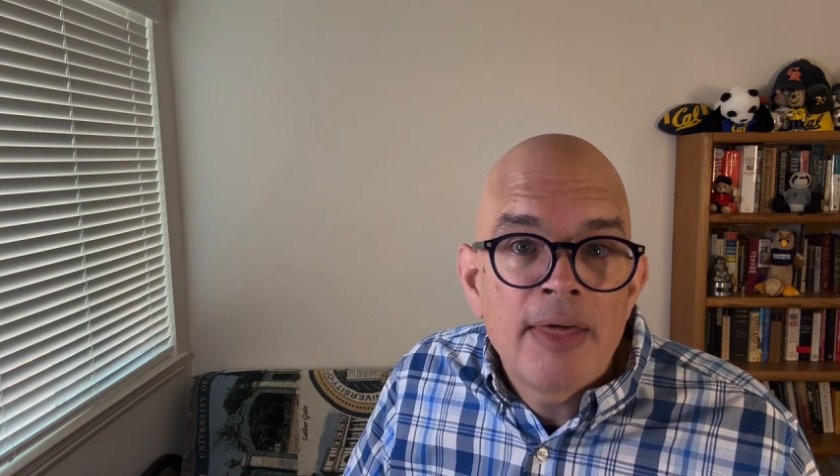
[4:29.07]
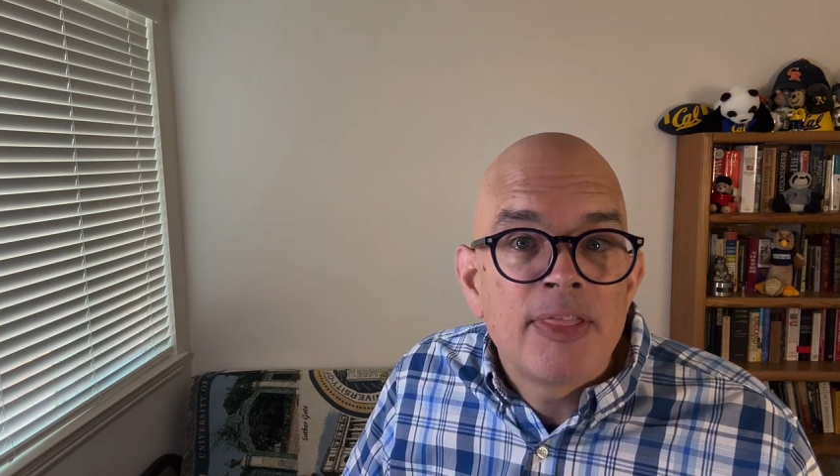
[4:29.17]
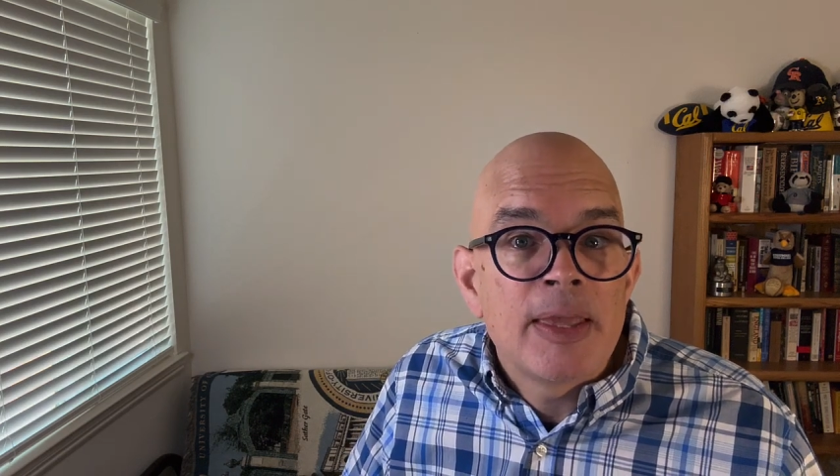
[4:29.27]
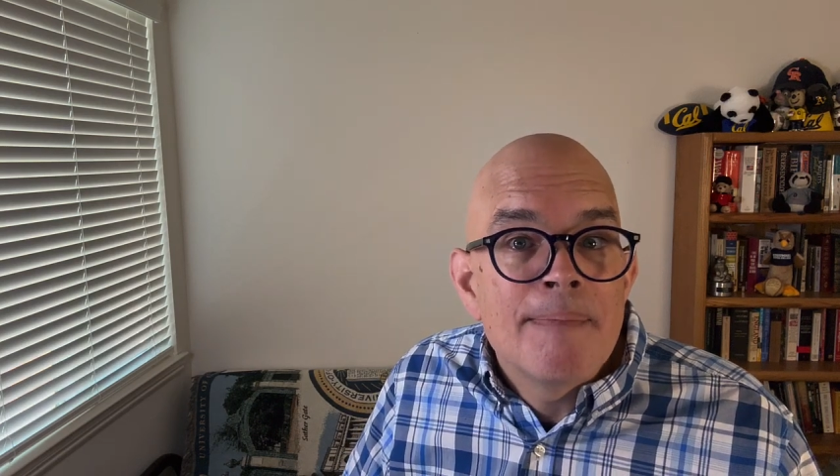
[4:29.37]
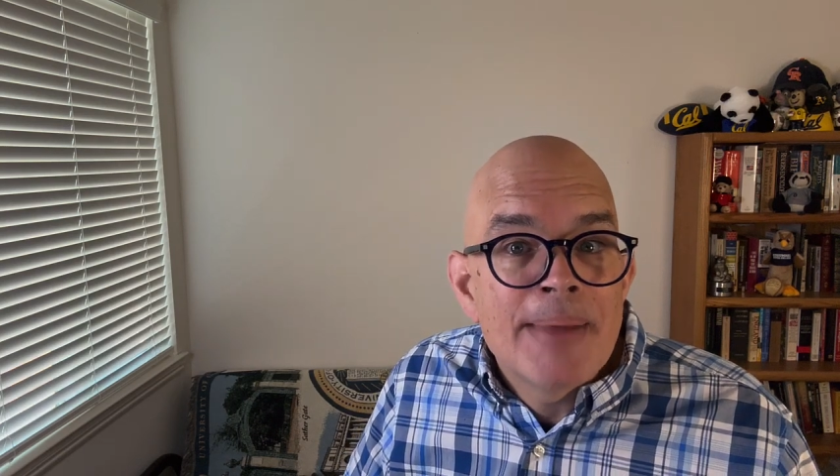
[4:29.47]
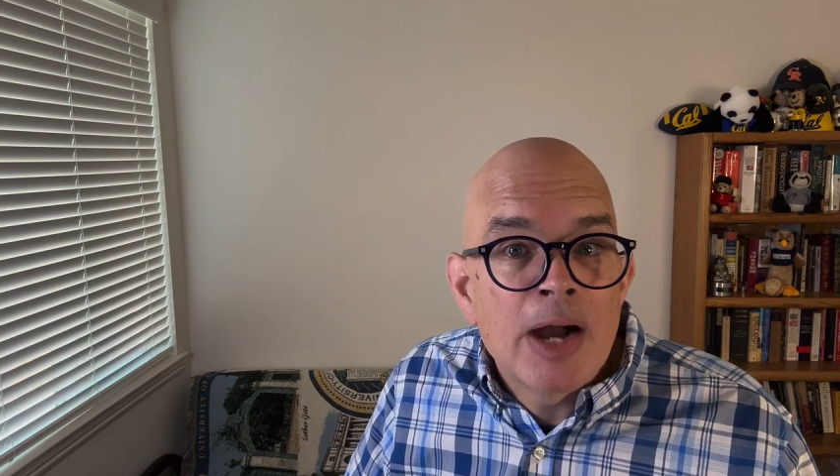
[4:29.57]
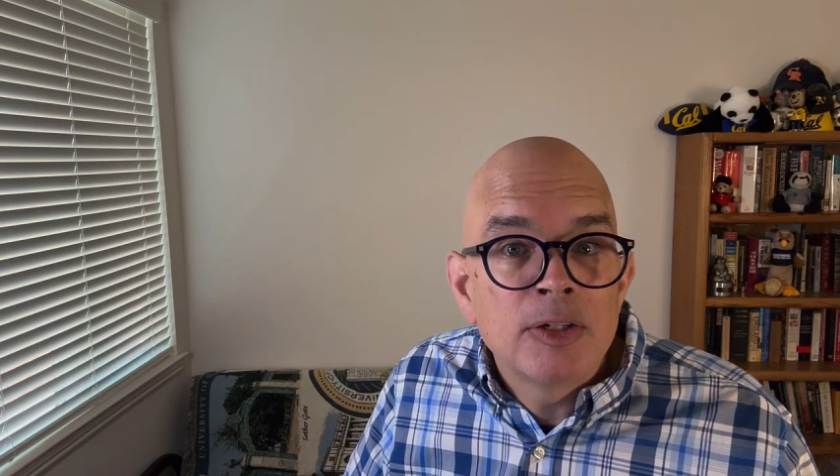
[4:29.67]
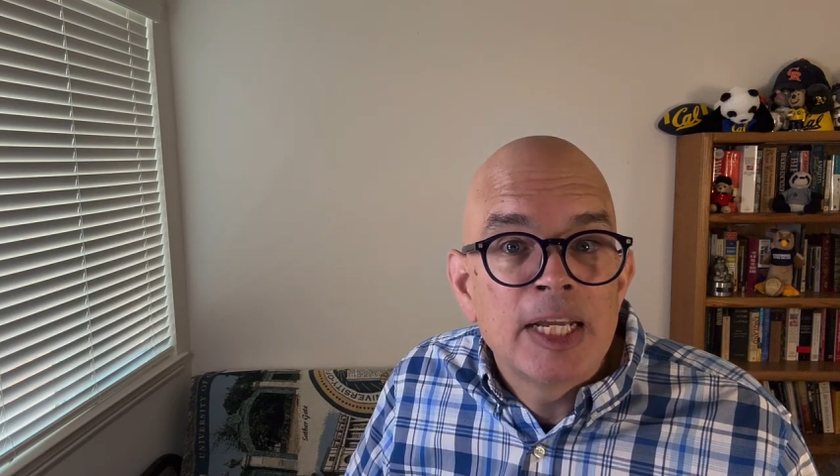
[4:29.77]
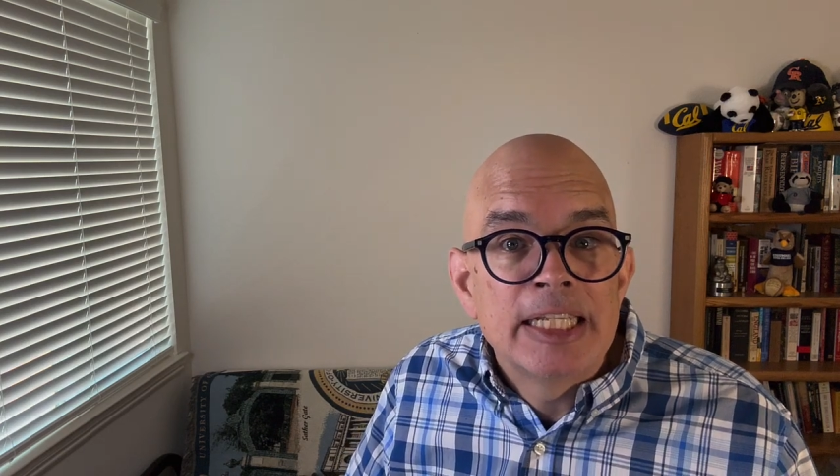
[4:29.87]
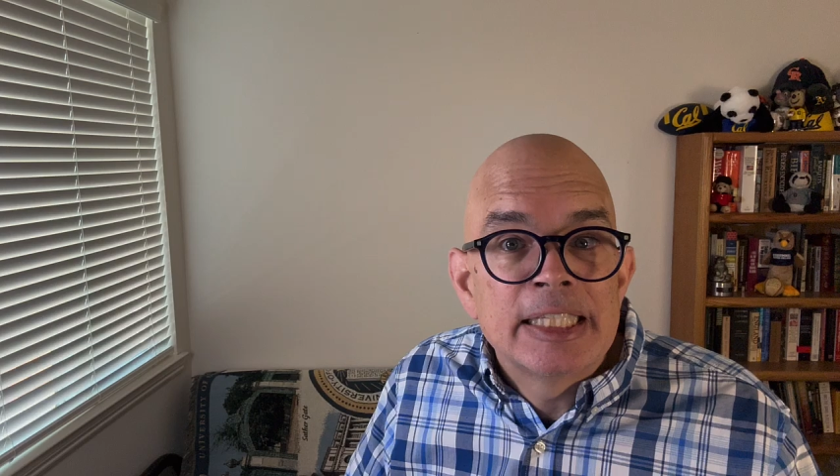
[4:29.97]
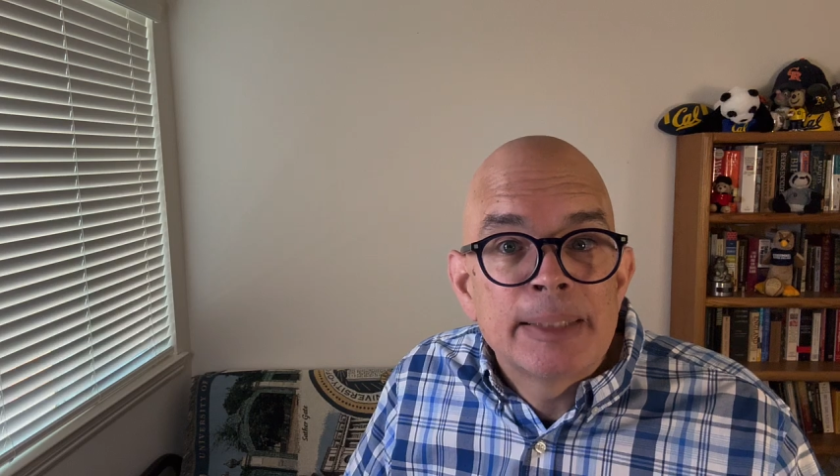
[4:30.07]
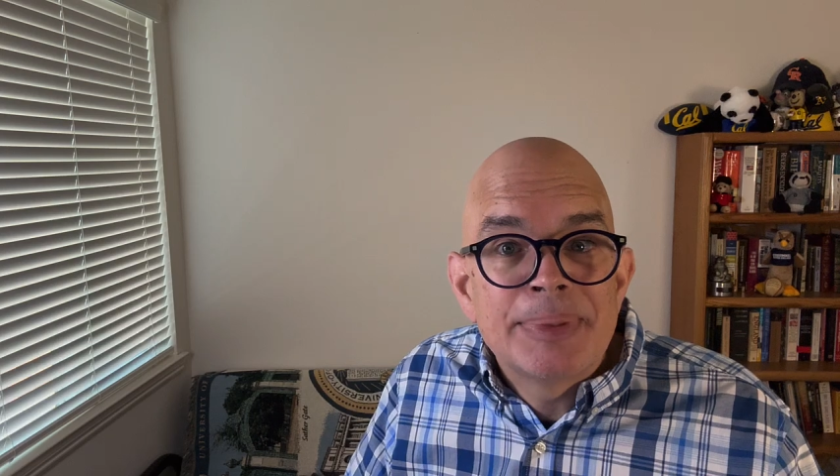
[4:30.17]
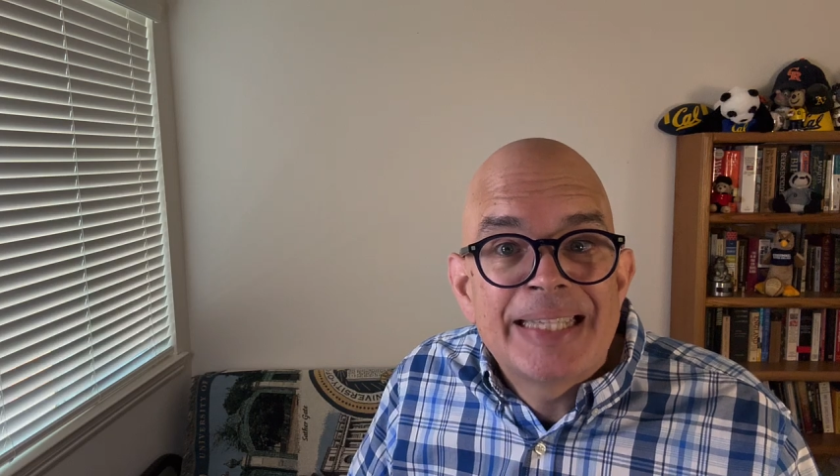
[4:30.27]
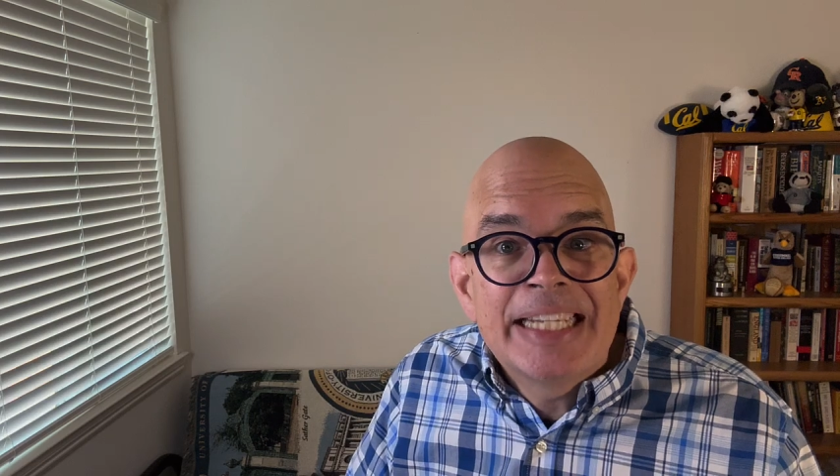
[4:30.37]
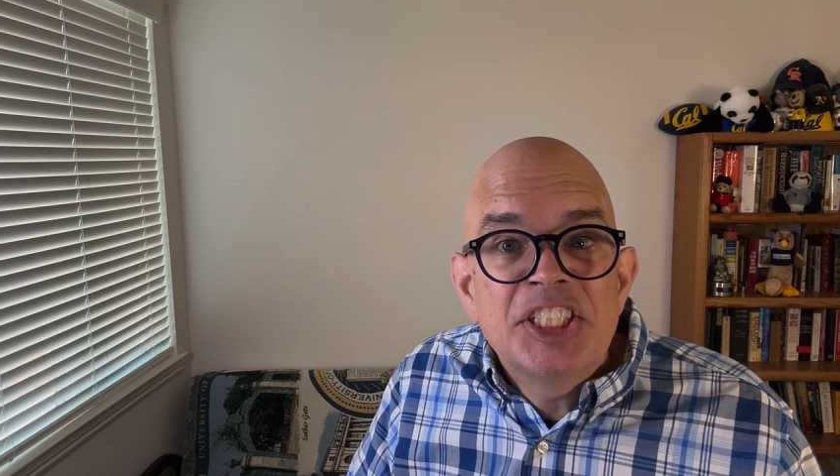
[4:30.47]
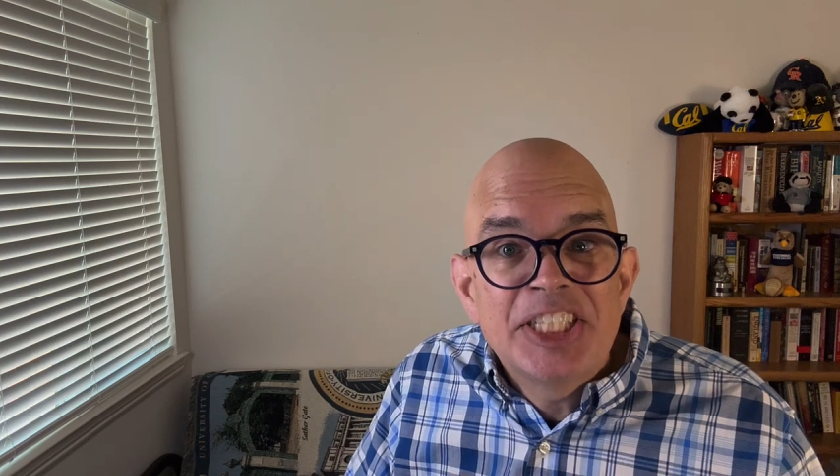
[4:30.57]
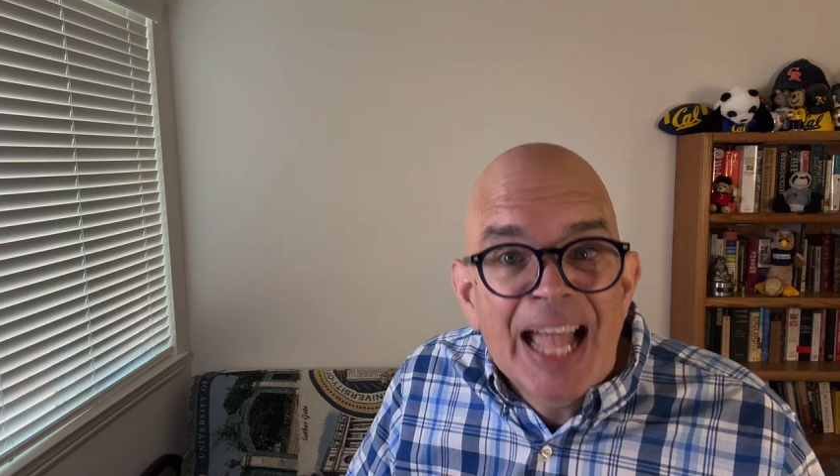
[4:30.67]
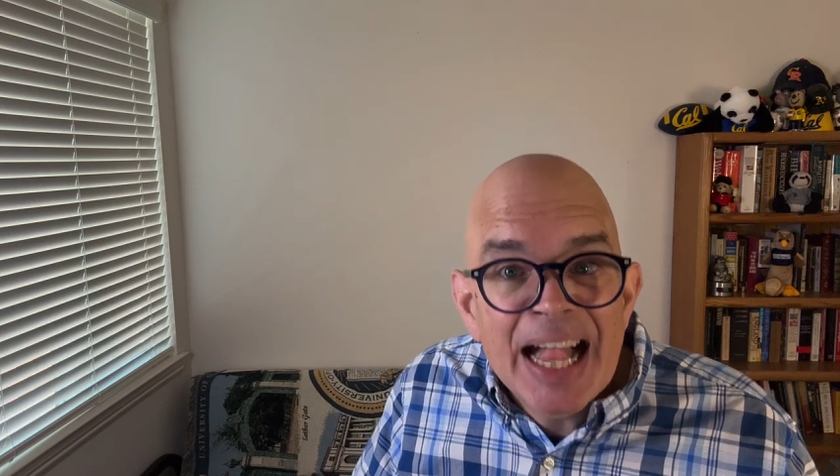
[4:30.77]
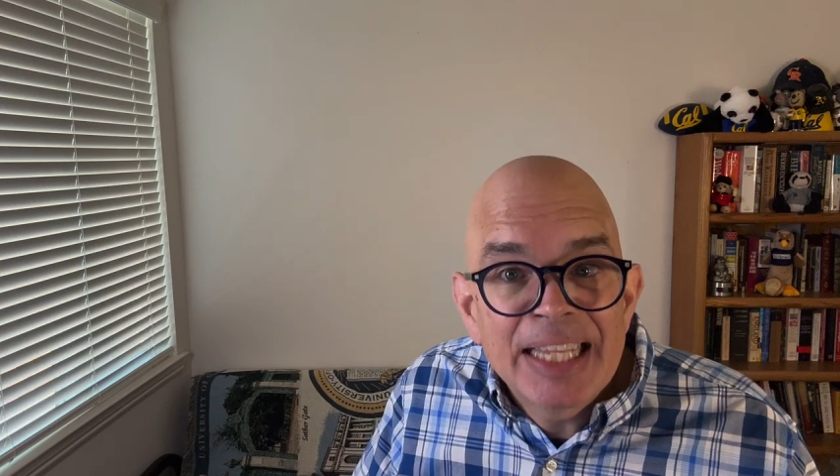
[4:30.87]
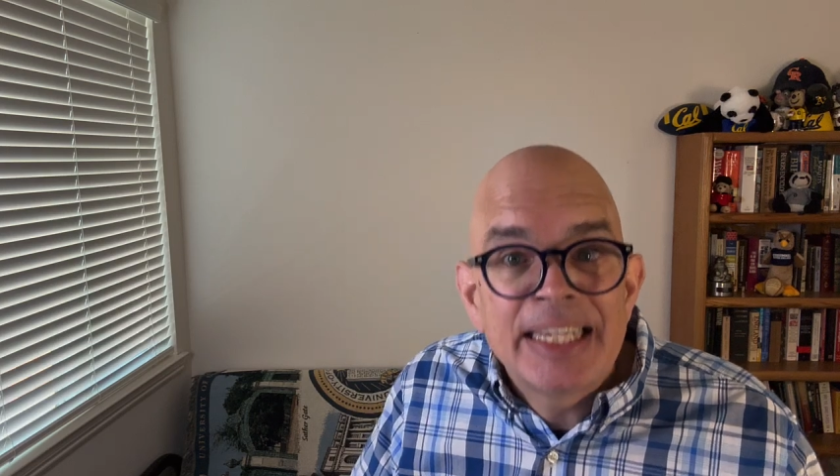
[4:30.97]
the amount and
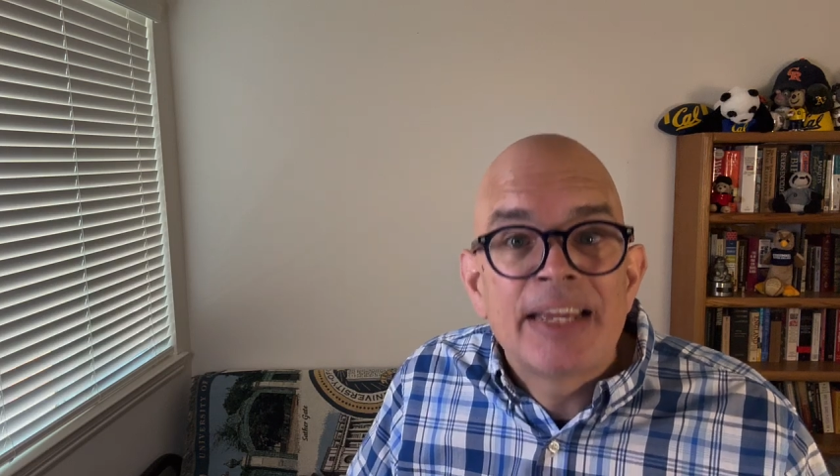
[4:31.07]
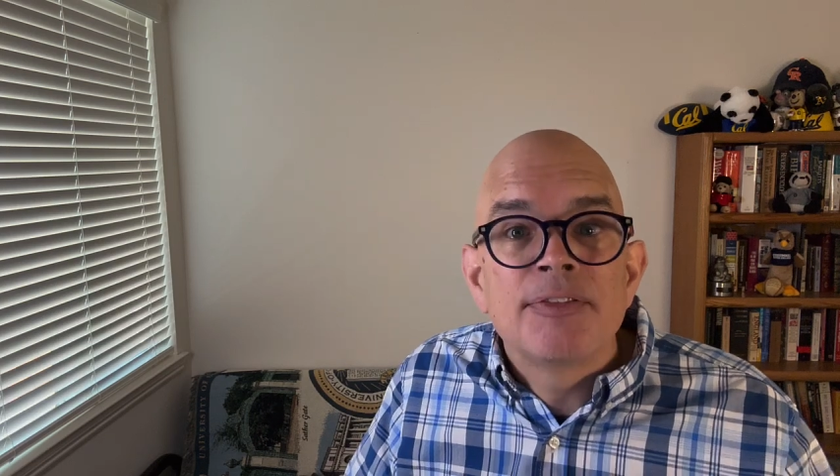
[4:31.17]
substantiality